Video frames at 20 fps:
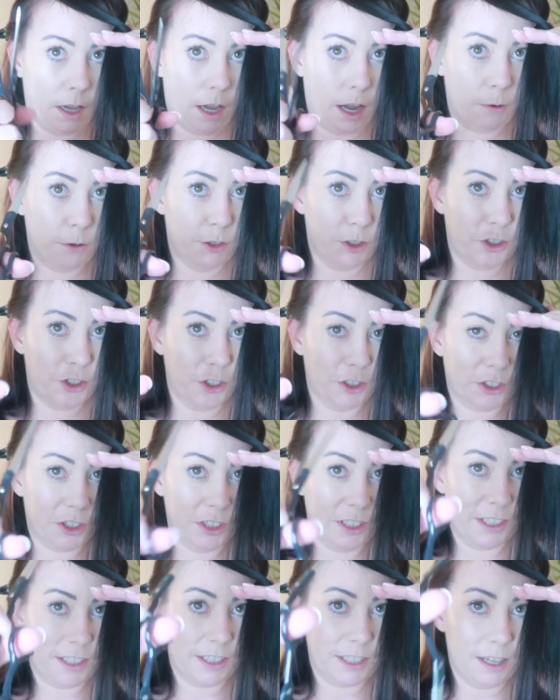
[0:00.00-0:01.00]
I was just
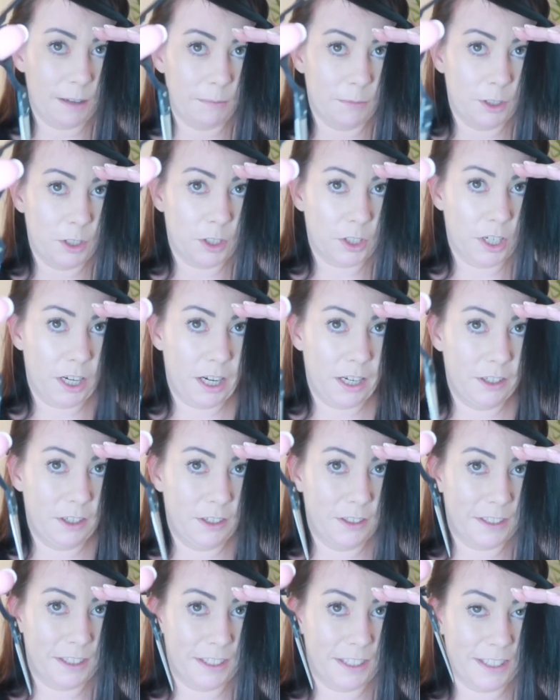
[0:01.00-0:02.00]
gonna say I'm gonna try and
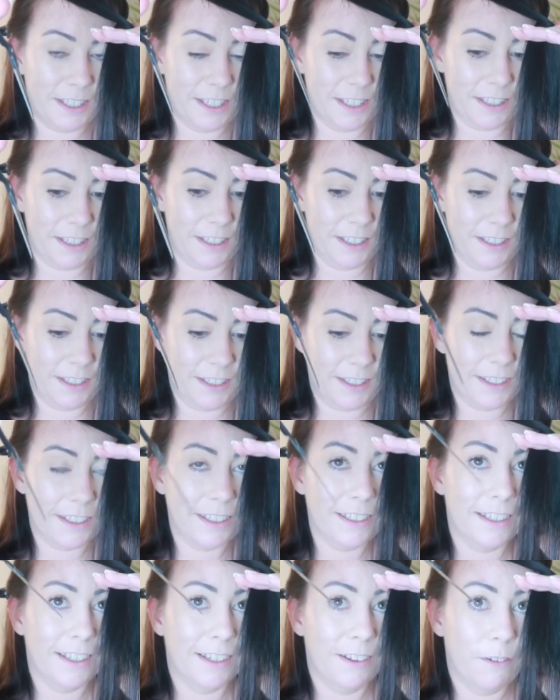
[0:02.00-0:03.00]
use the scissors,
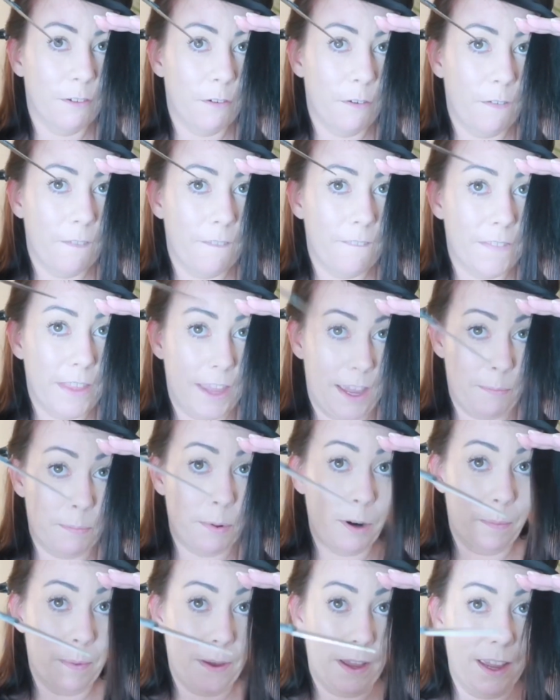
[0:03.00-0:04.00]
the
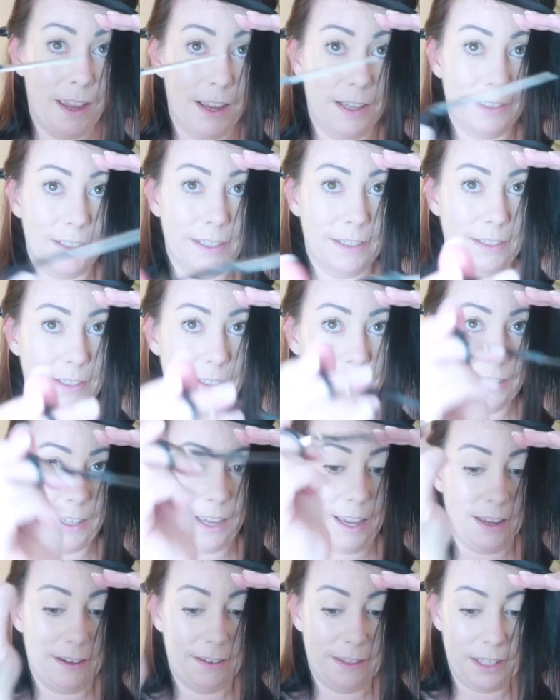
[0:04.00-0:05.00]
proper hair scissors,
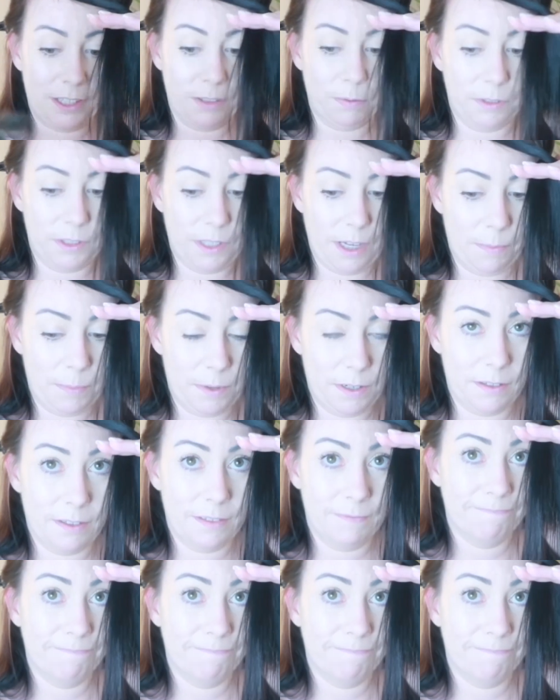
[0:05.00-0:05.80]
and that's what's happened.